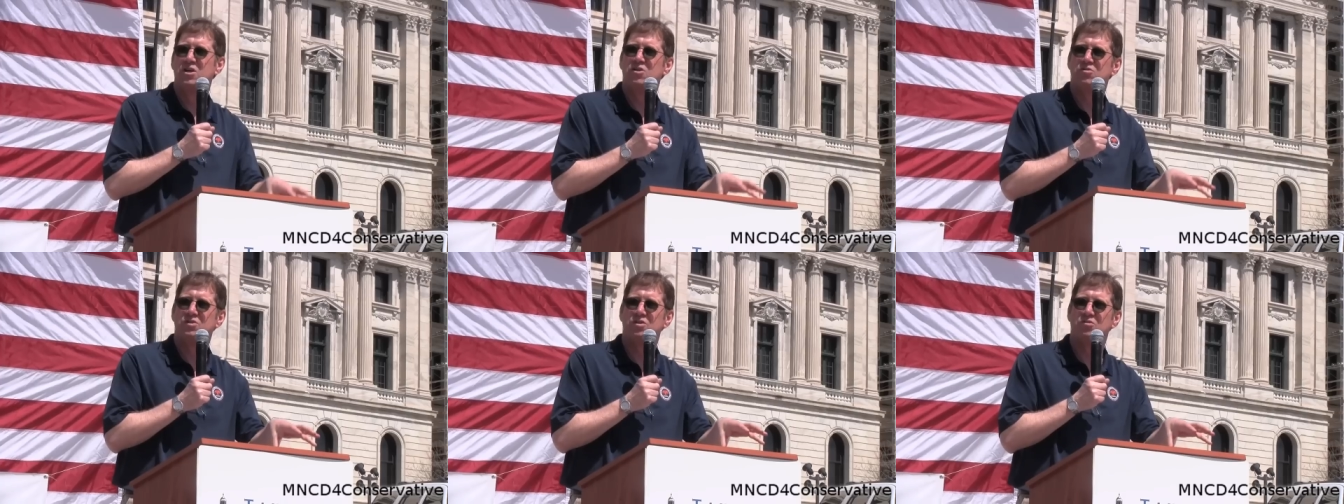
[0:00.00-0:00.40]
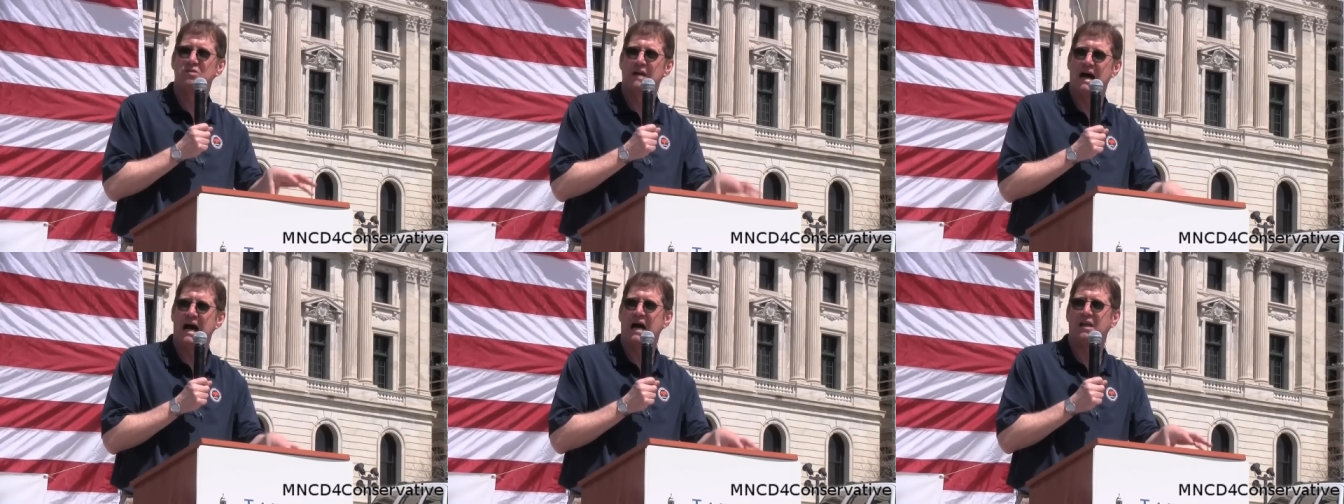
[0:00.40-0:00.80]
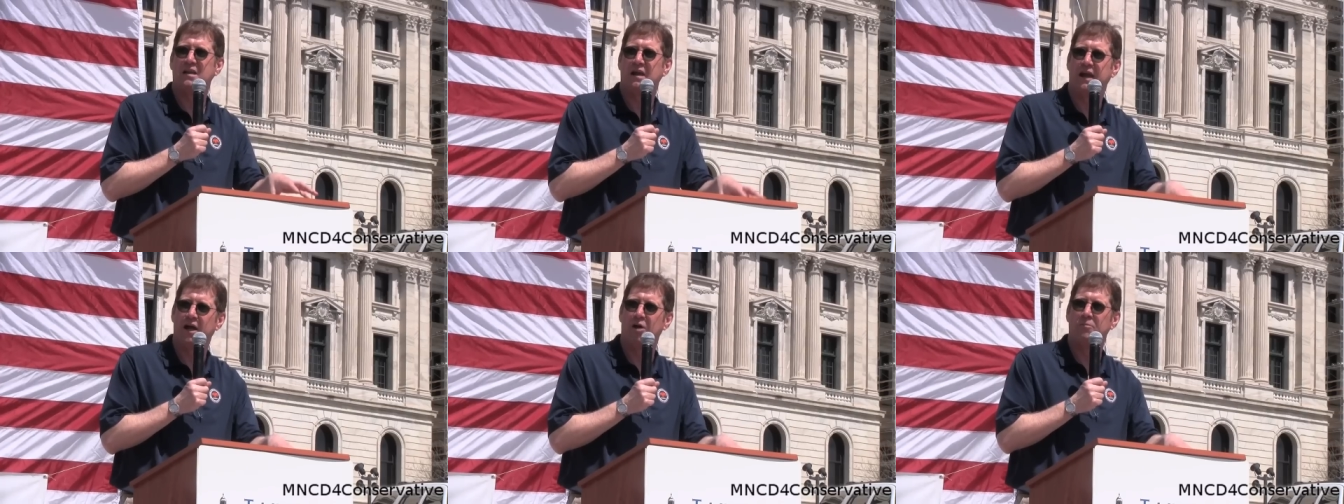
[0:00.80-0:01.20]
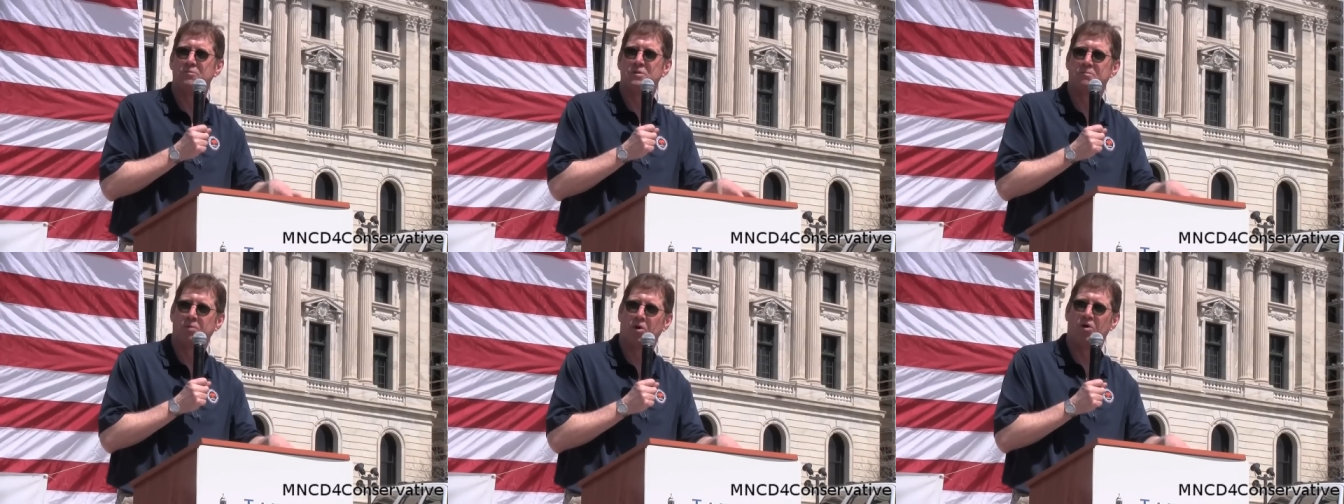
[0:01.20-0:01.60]
you do not
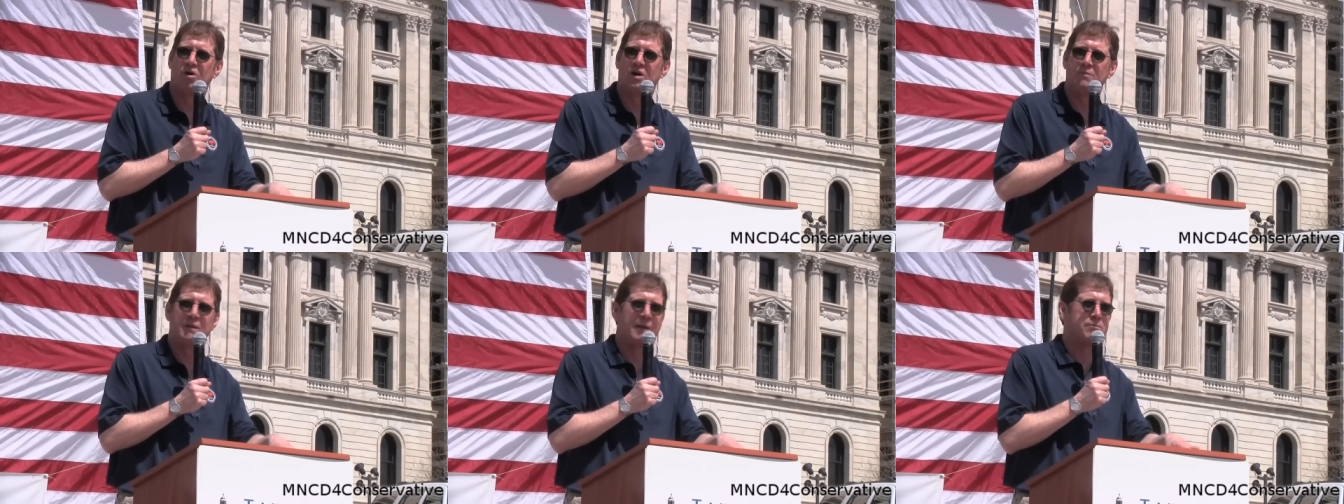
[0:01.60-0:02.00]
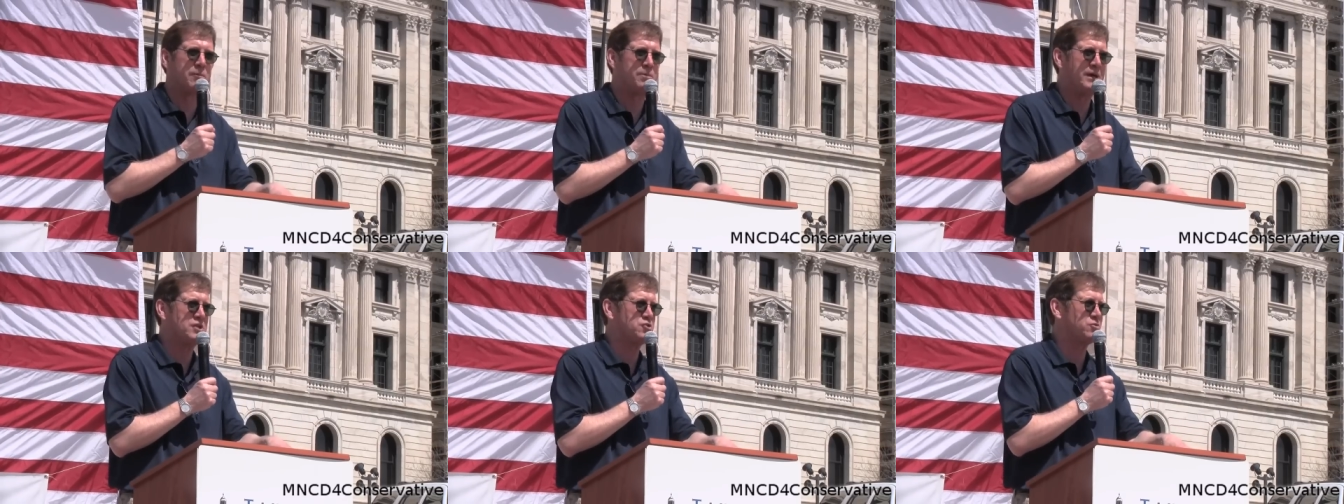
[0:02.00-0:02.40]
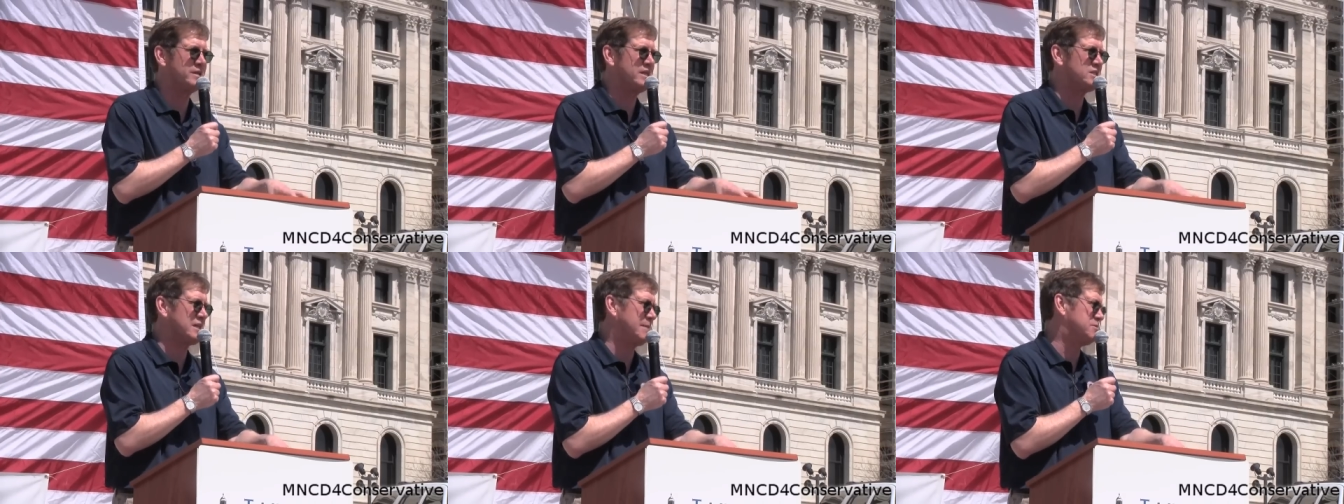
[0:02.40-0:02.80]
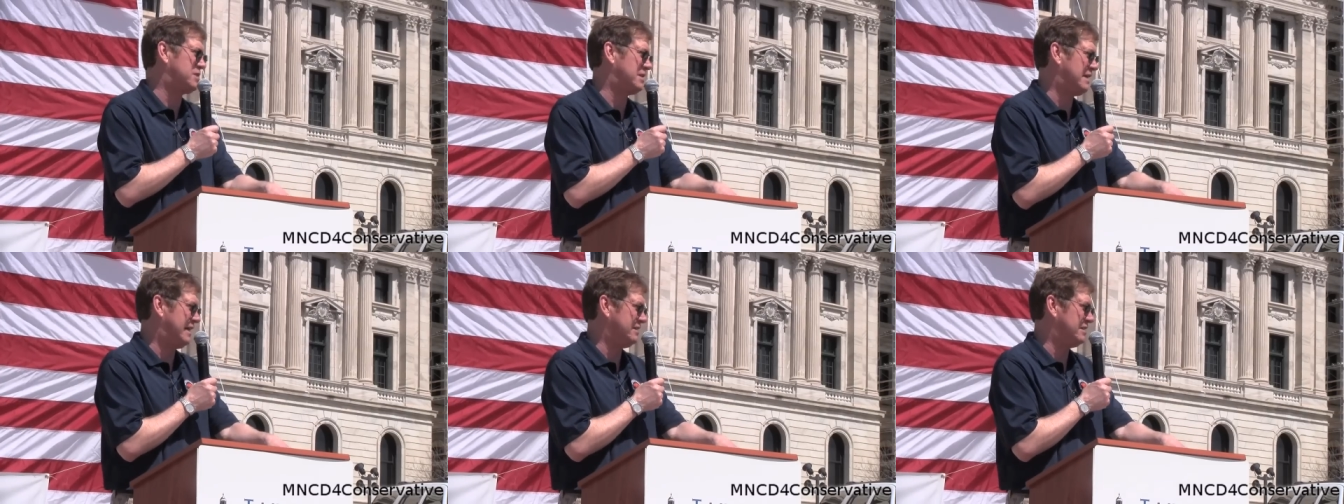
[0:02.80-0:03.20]
help the poor by perpetually
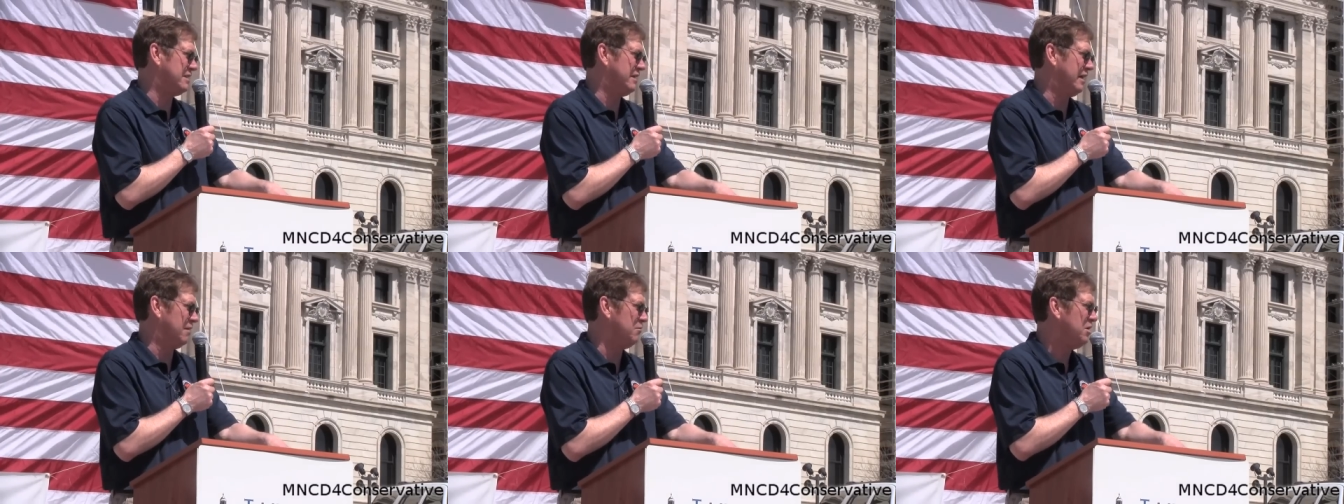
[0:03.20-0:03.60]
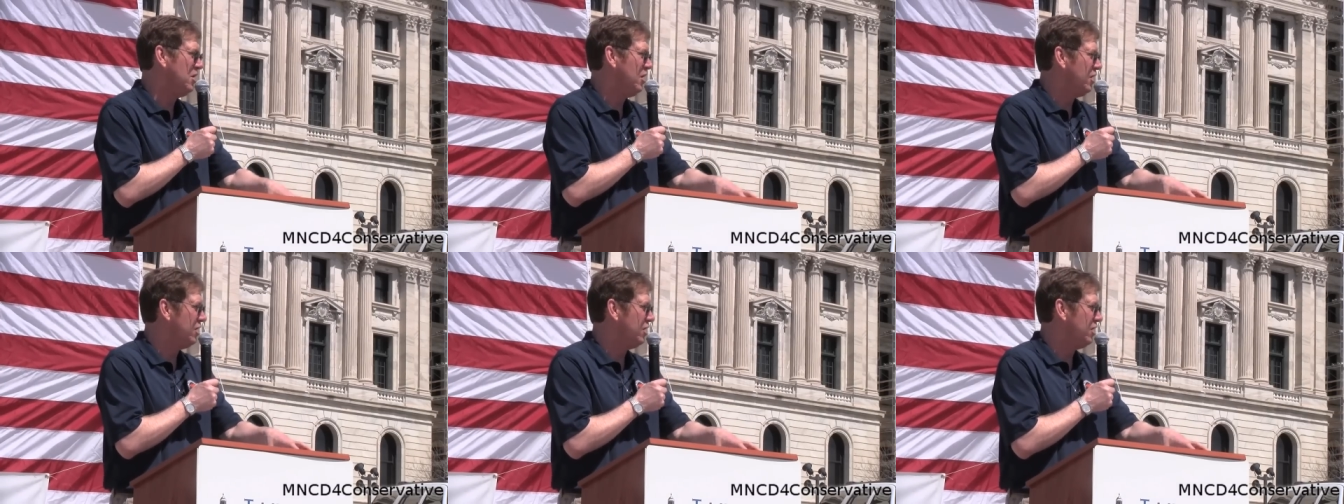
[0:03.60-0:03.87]
subsidizing them.